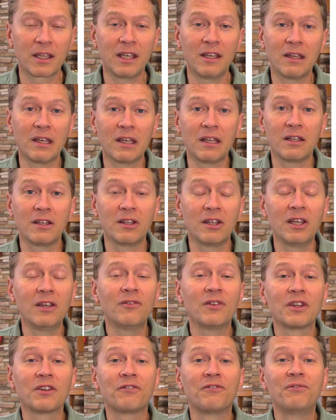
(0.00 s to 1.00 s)

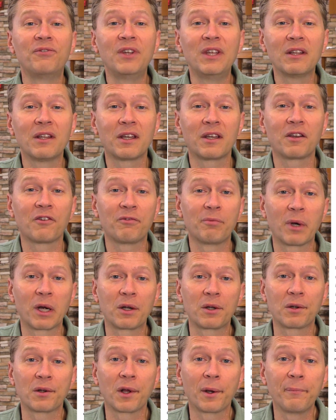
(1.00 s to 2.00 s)
Even the feeling of
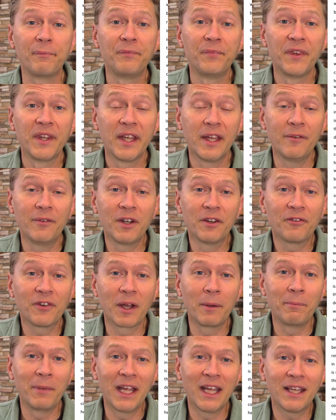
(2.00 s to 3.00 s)
martyrdom. Even if I
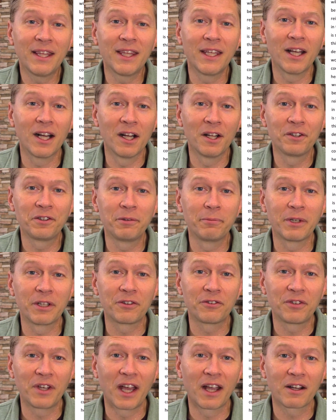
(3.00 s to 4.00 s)
make the ultimate
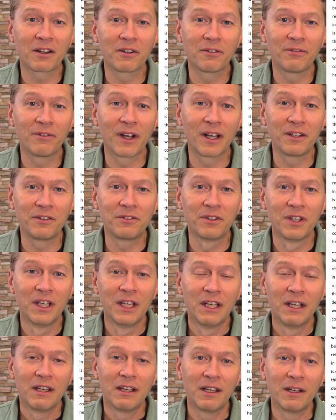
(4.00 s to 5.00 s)
sacrifice,
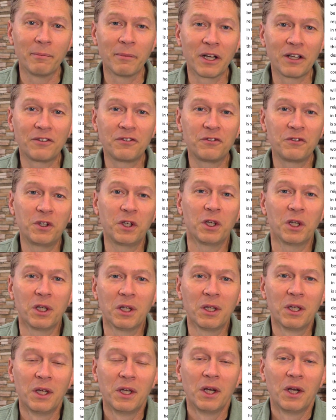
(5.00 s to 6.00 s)
am I
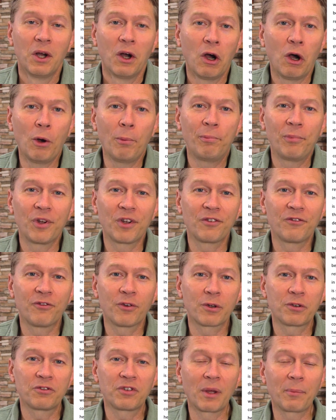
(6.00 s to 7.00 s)
still hoping
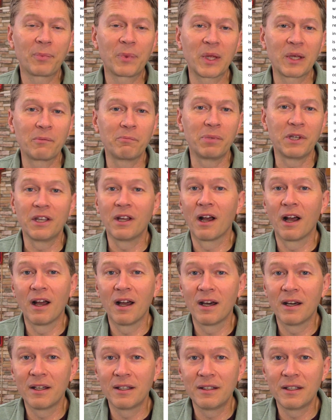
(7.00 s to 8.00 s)
for something
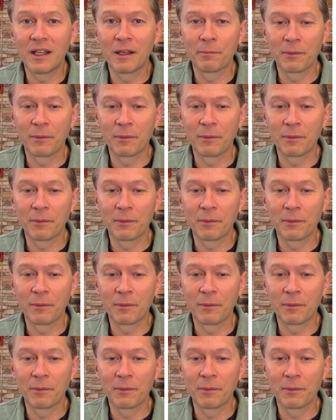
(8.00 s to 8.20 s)
beyond?